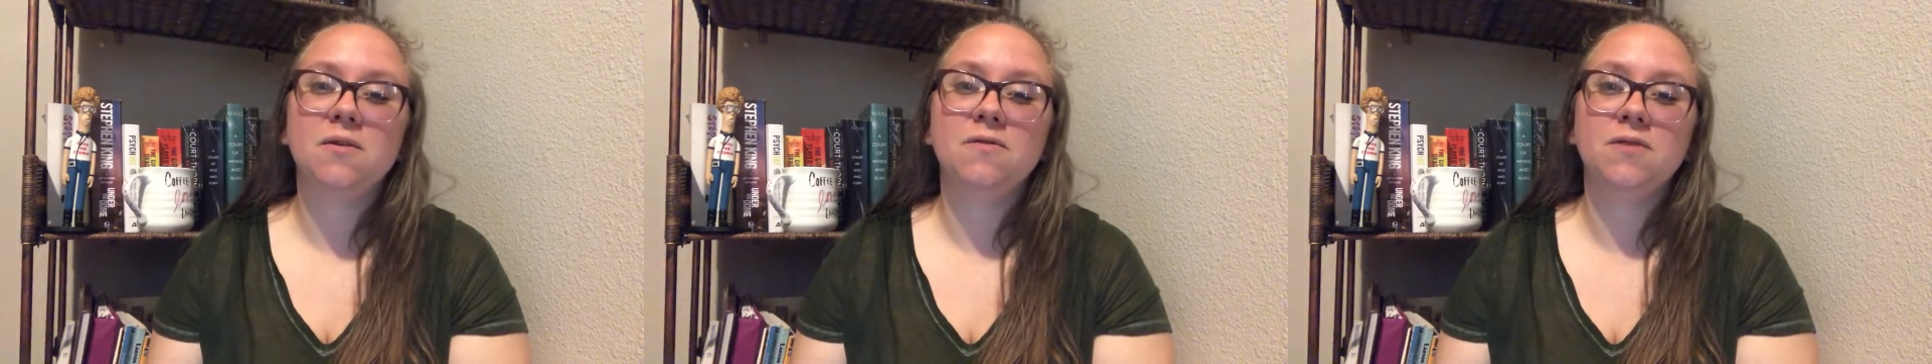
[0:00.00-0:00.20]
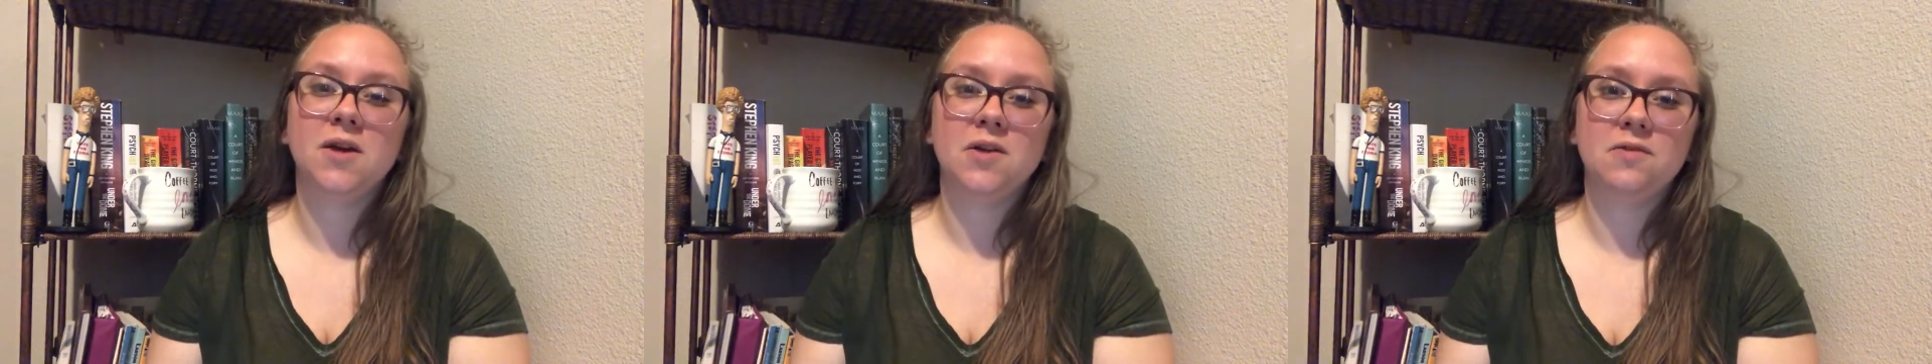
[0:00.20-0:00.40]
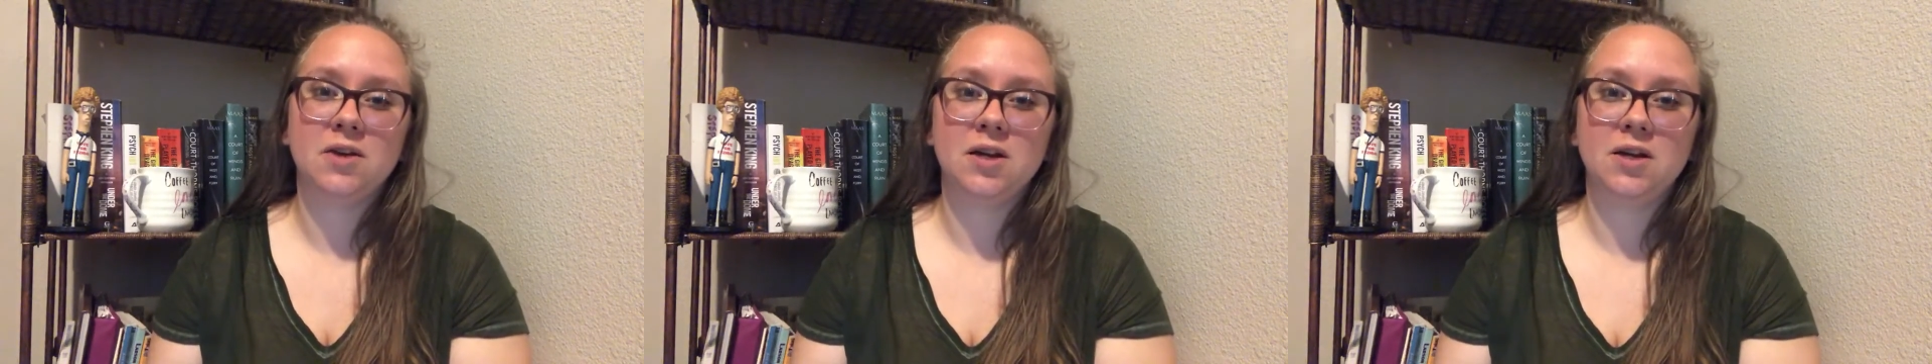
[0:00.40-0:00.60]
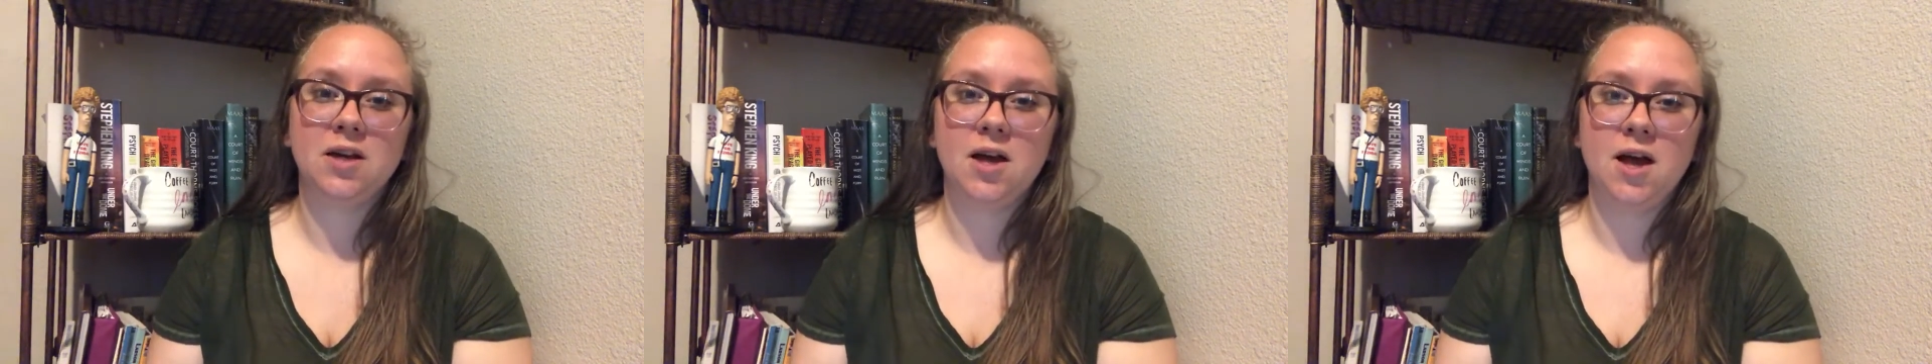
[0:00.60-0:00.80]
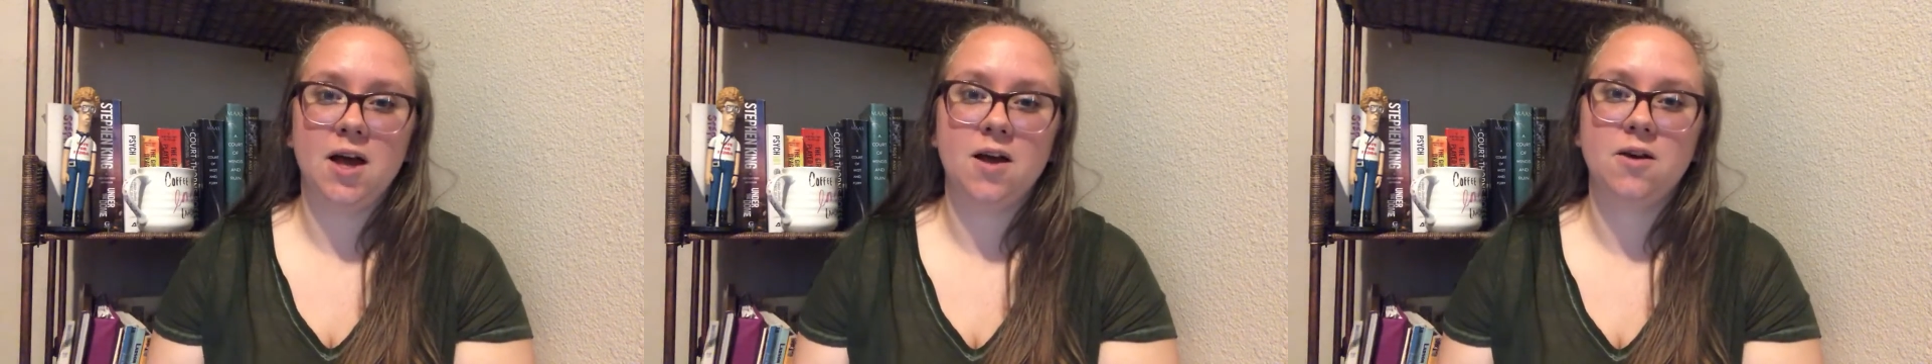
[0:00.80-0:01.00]
of giving
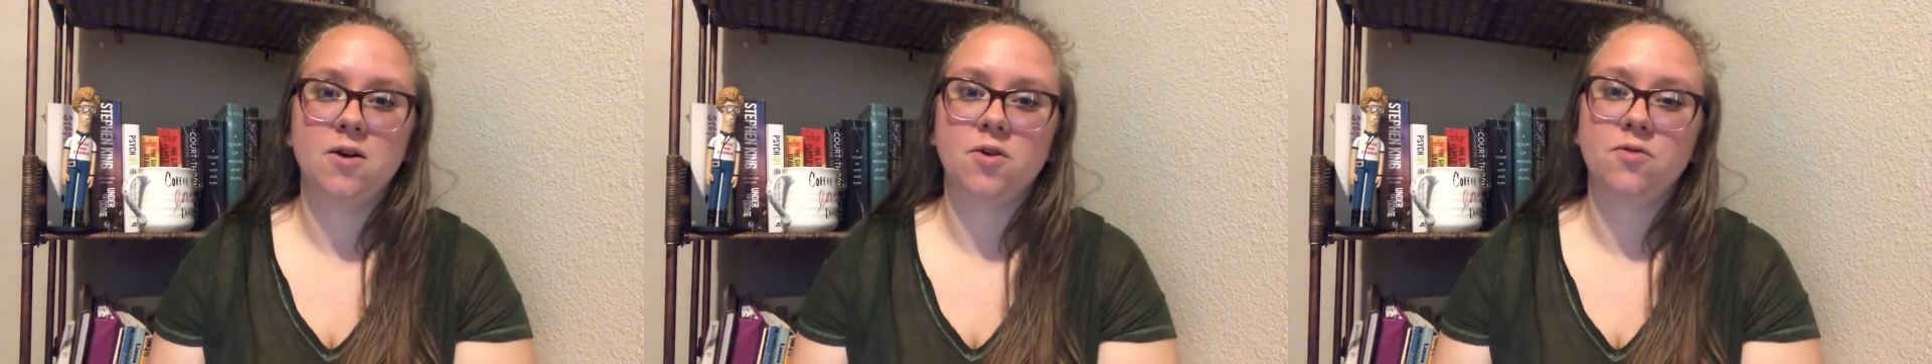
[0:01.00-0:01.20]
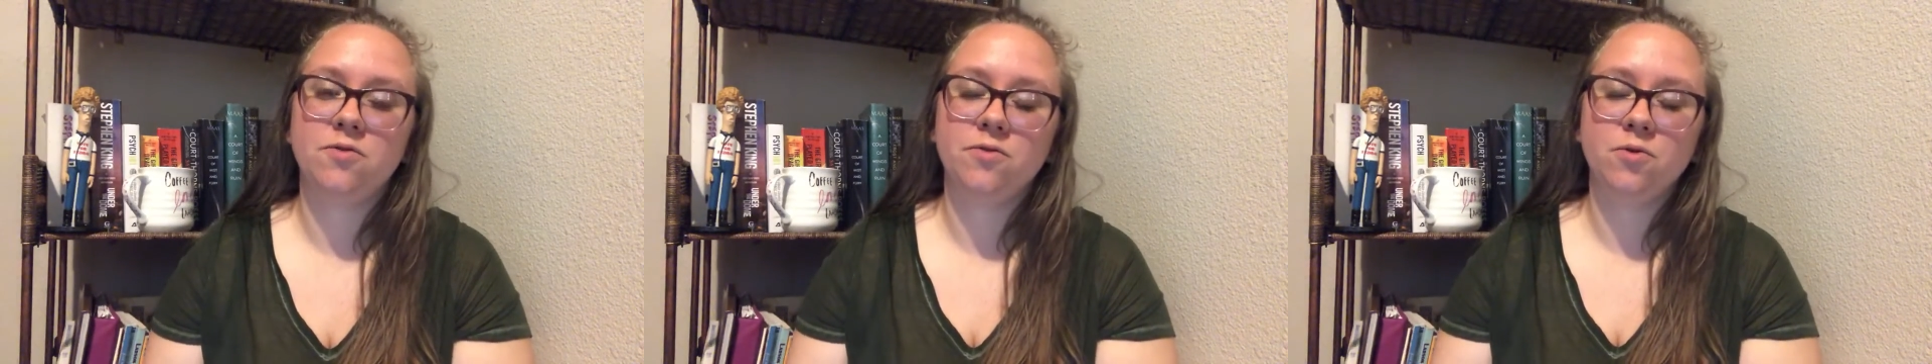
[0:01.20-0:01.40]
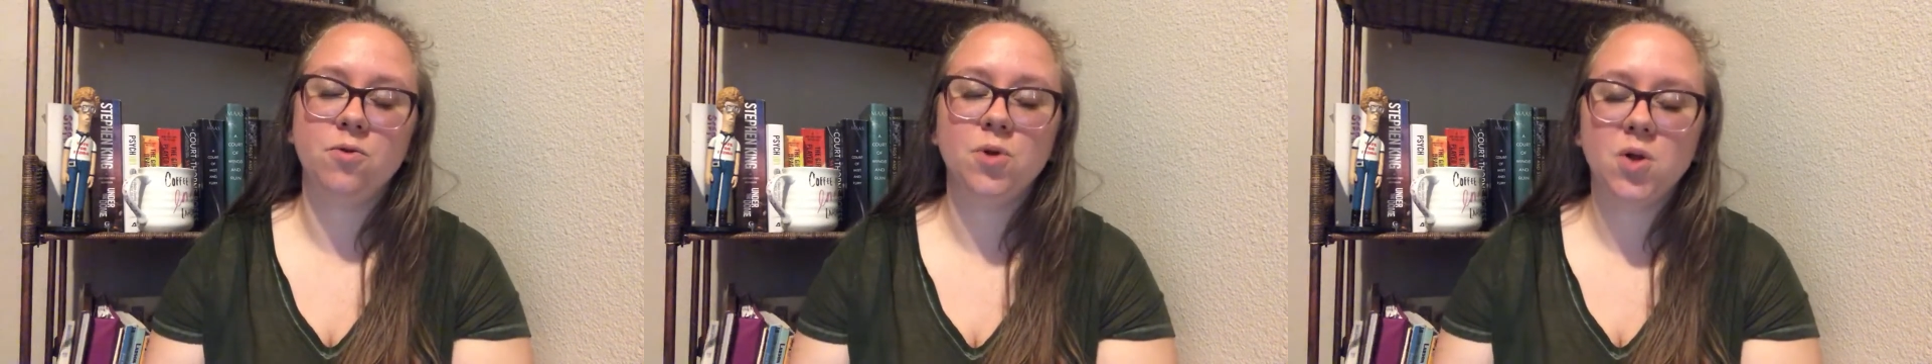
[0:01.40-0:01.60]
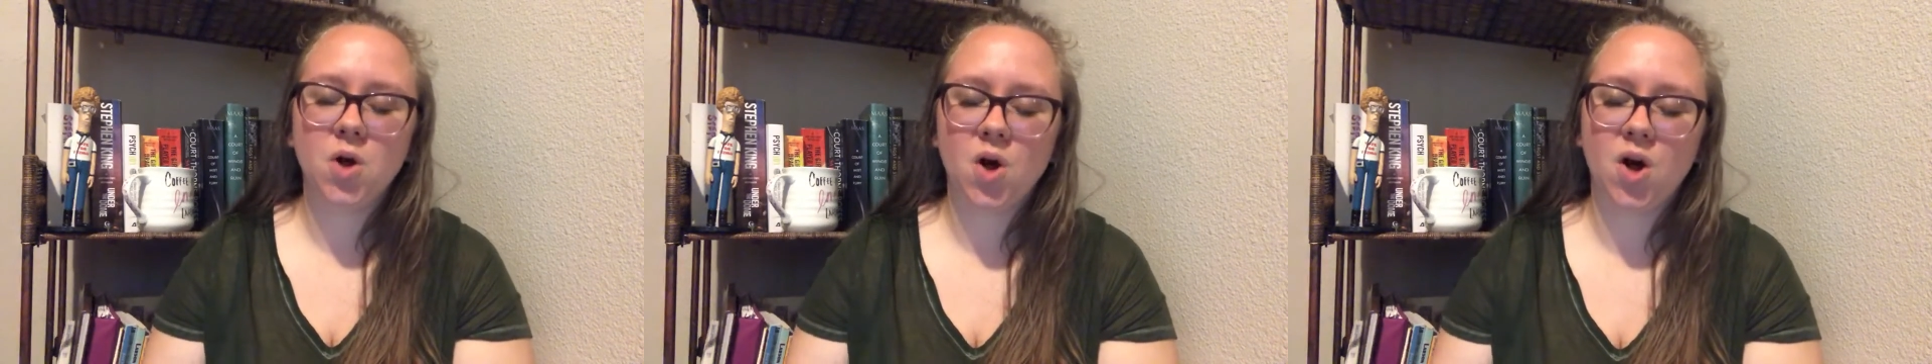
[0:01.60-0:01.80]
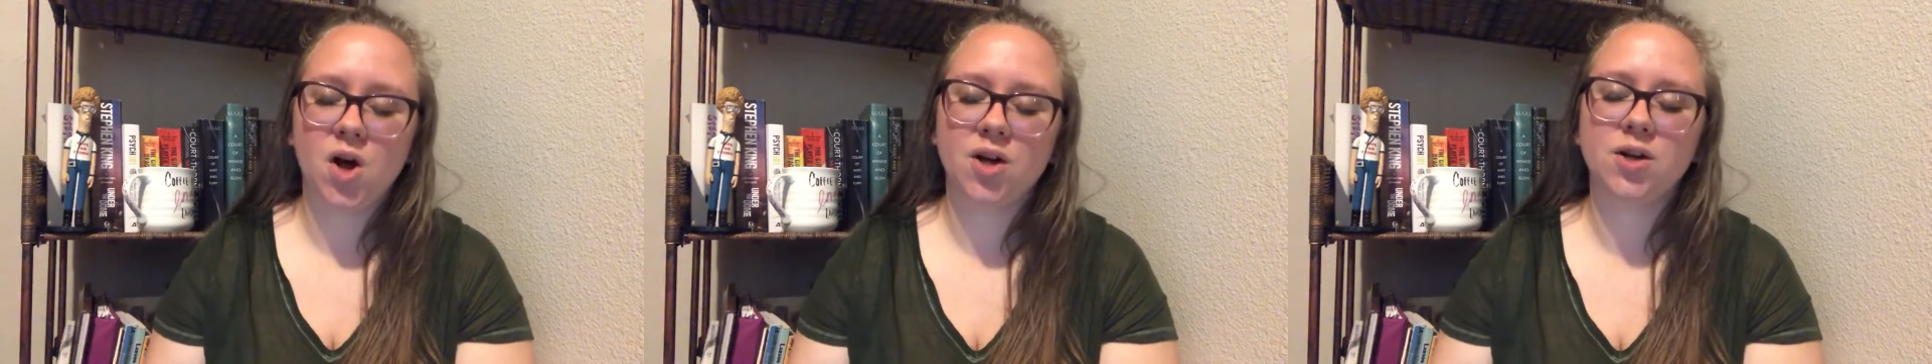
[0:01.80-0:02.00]
a
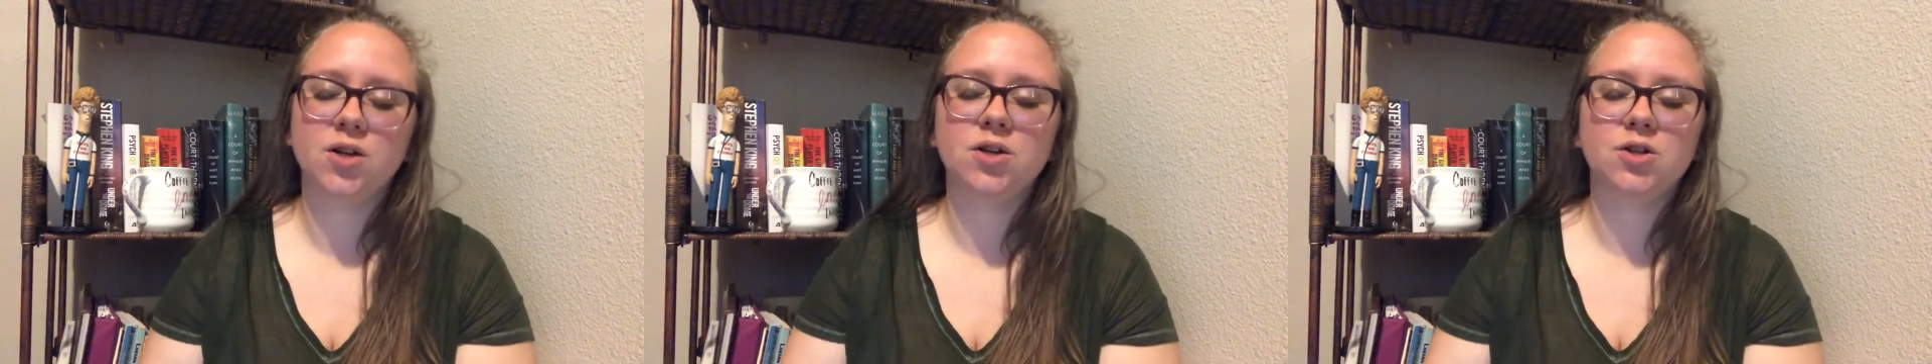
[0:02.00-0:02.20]
full-on